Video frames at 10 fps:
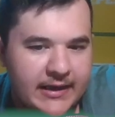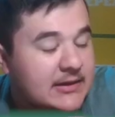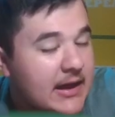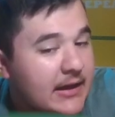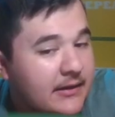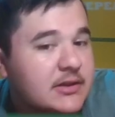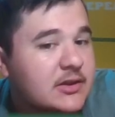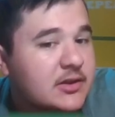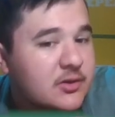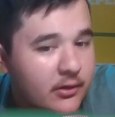And this is why
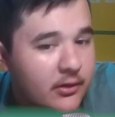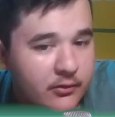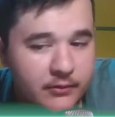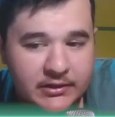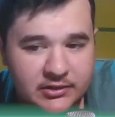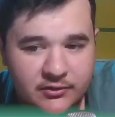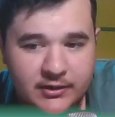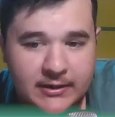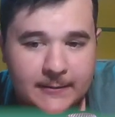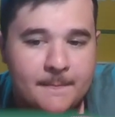the Grunfeld is so tricky.
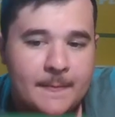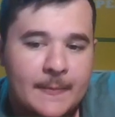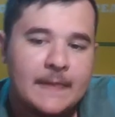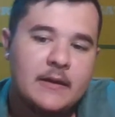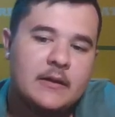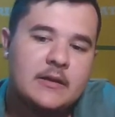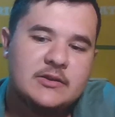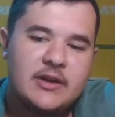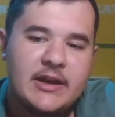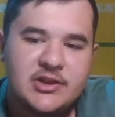So
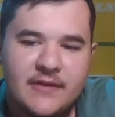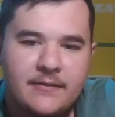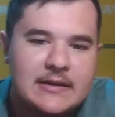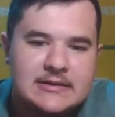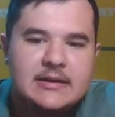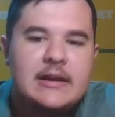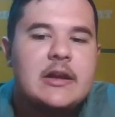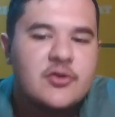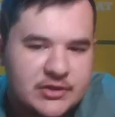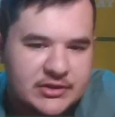h5 is an
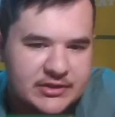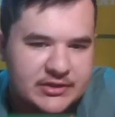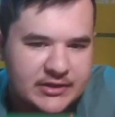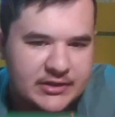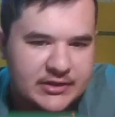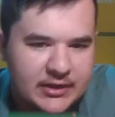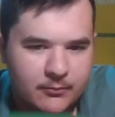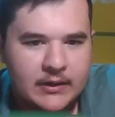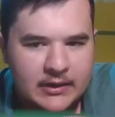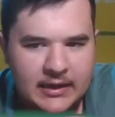interesting move.
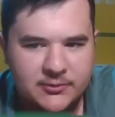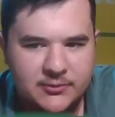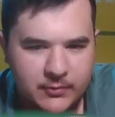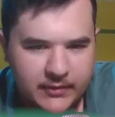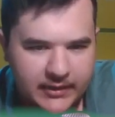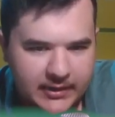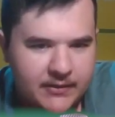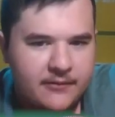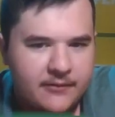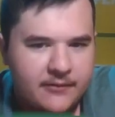So we get
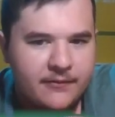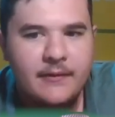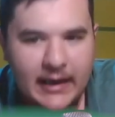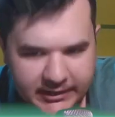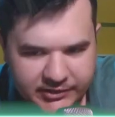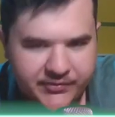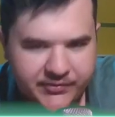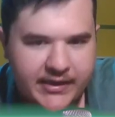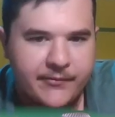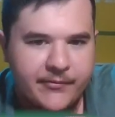b5, h5.
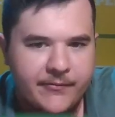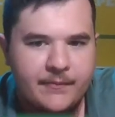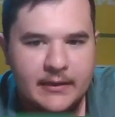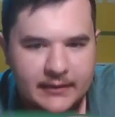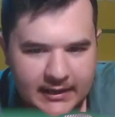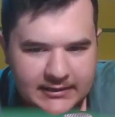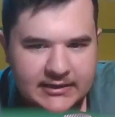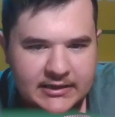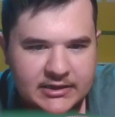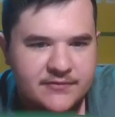Knight takes
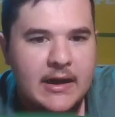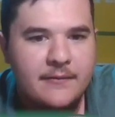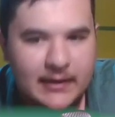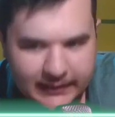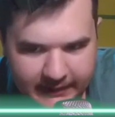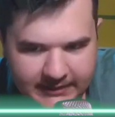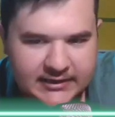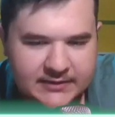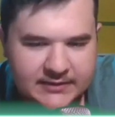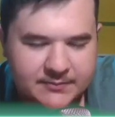h5, knight
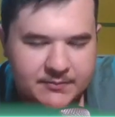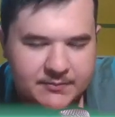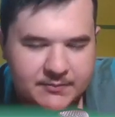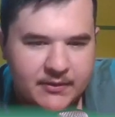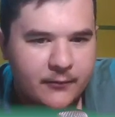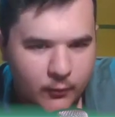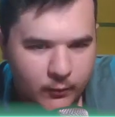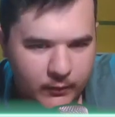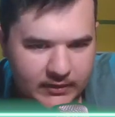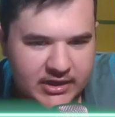takes b5, queen
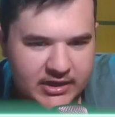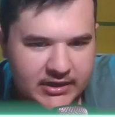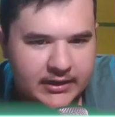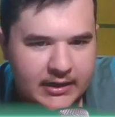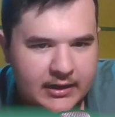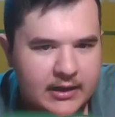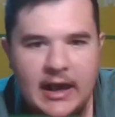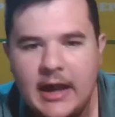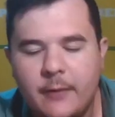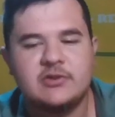check here, and we
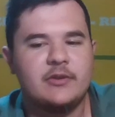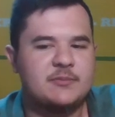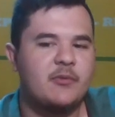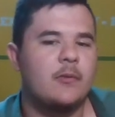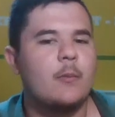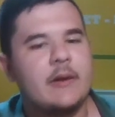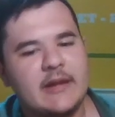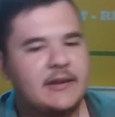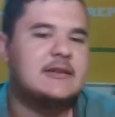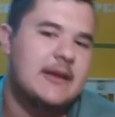saw this before, but knight
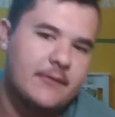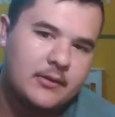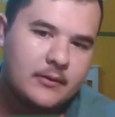d7.